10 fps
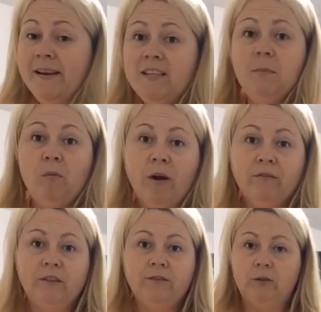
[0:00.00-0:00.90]
meant to be
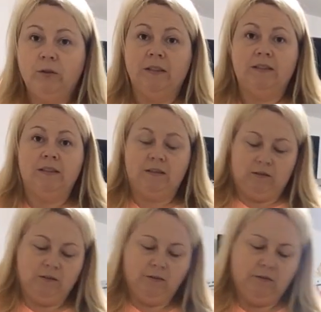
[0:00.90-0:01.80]
breakfast food, this
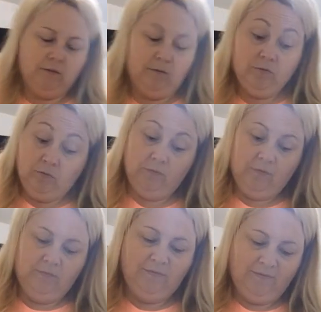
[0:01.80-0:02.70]
is.
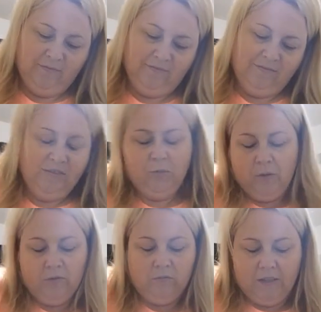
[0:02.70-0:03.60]
I
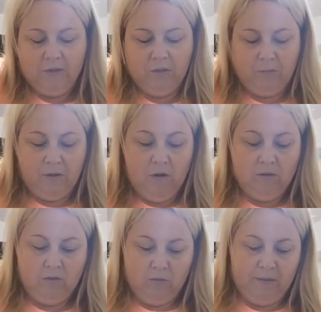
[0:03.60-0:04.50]
suppose that's where the
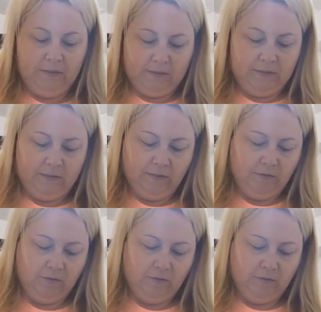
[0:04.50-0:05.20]
bananas come in, isn't it?